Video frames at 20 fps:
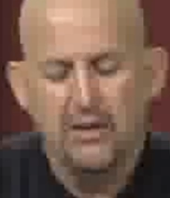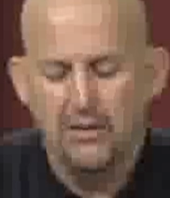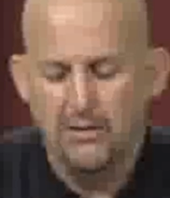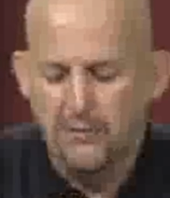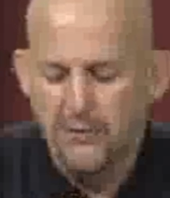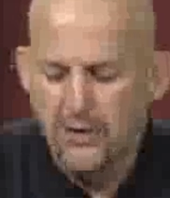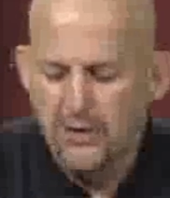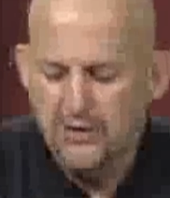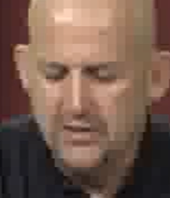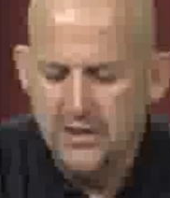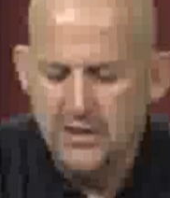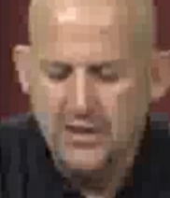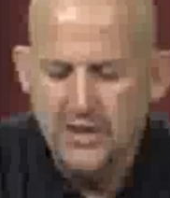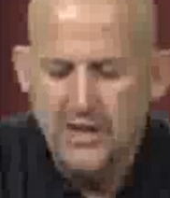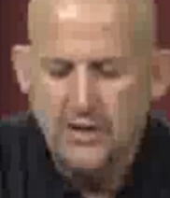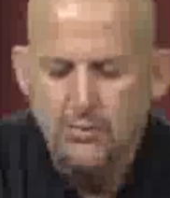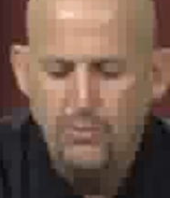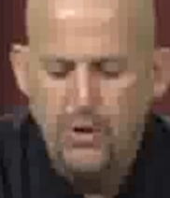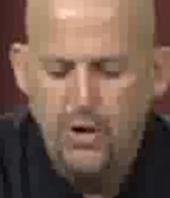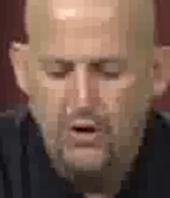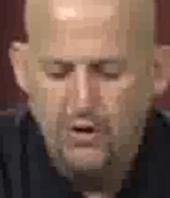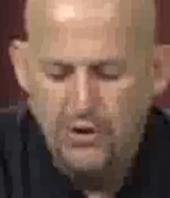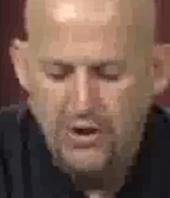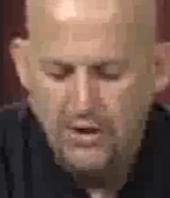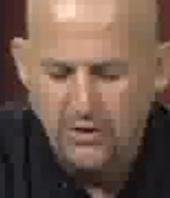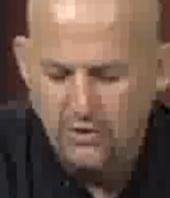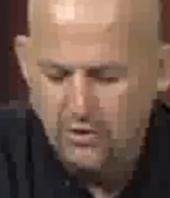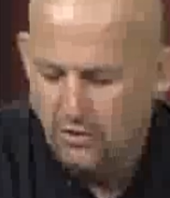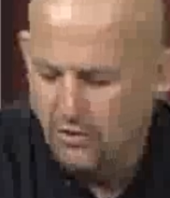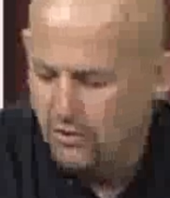The first thing that we are
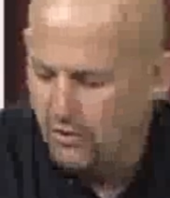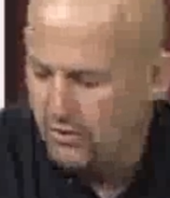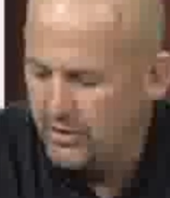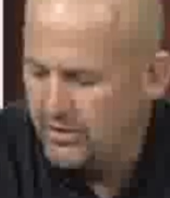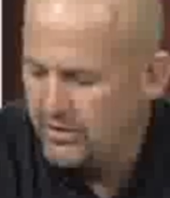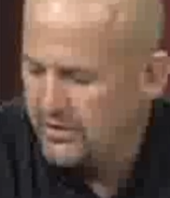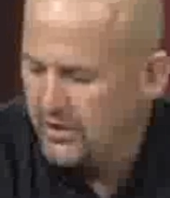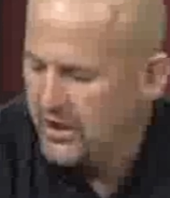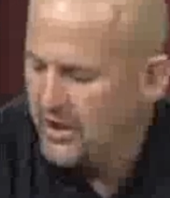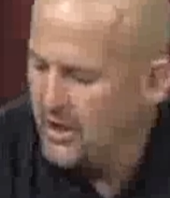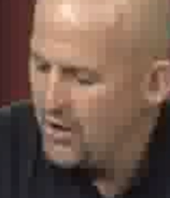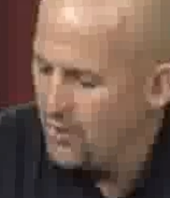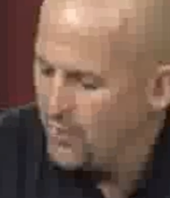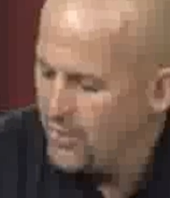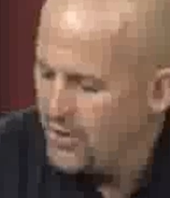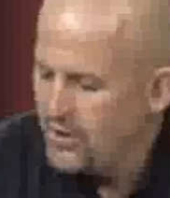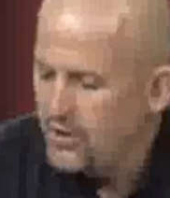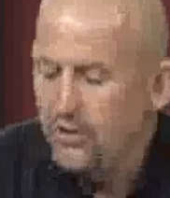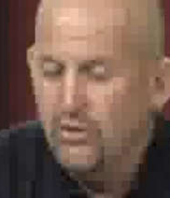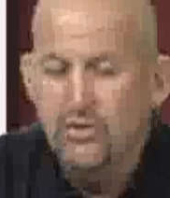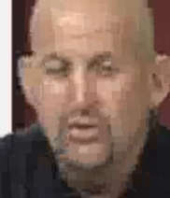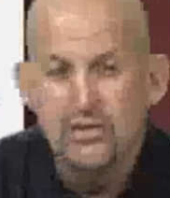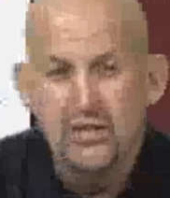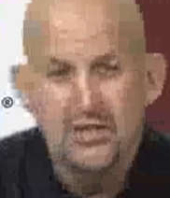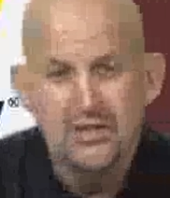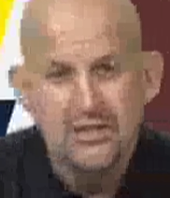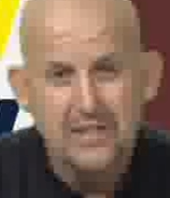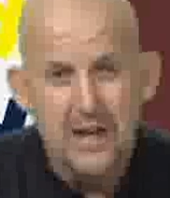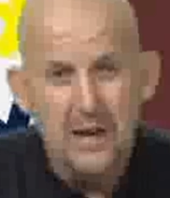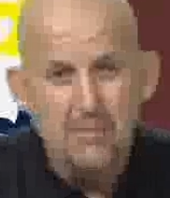going to do is we use the
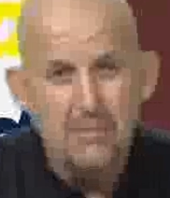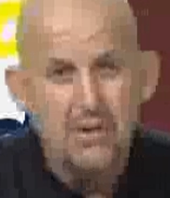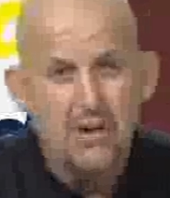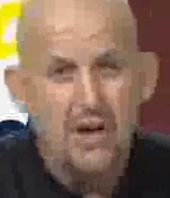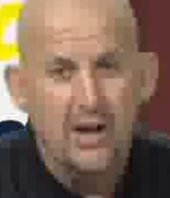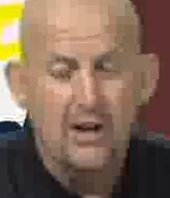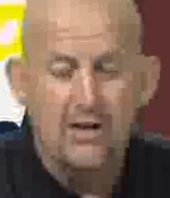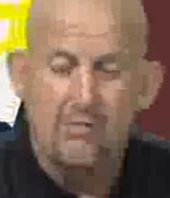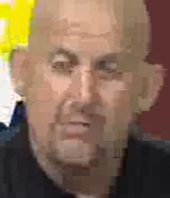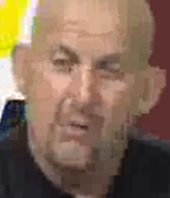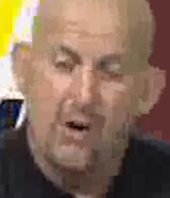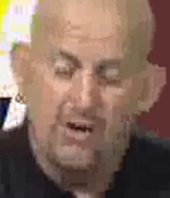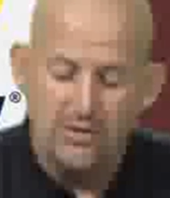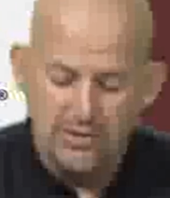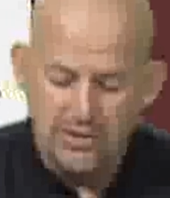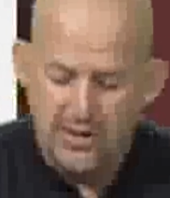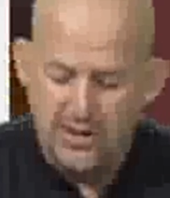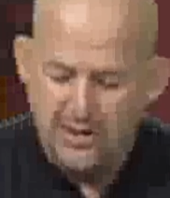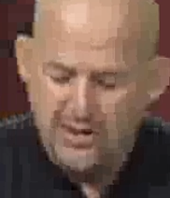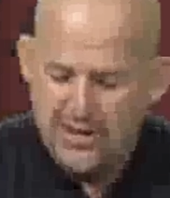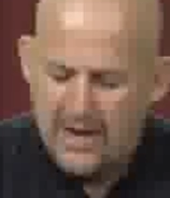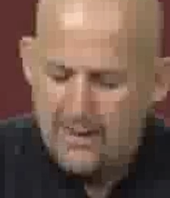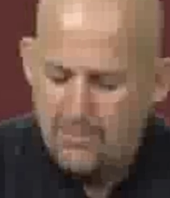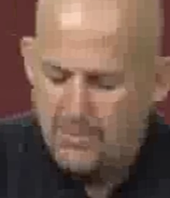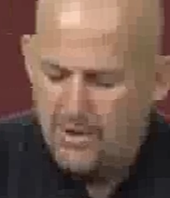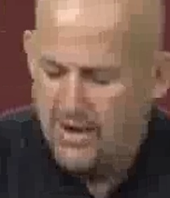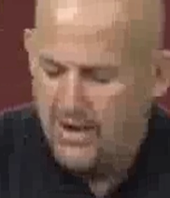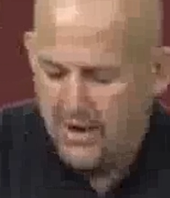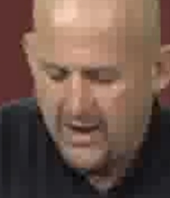same kind of masking tape.